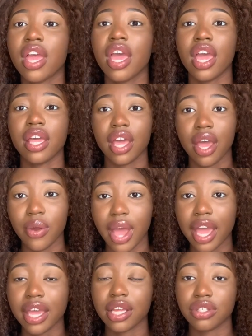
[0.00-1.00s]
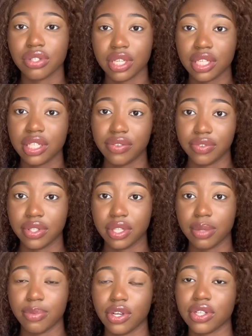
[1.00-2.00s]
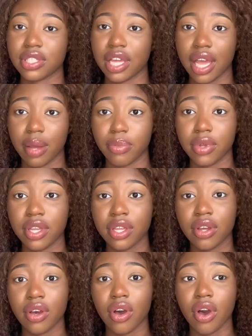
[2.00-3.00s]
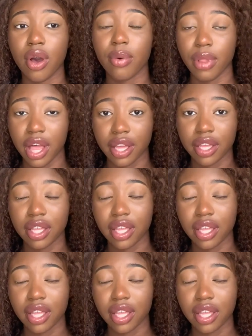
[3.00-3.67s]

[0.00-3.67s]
and how I get treated differently because I am Black.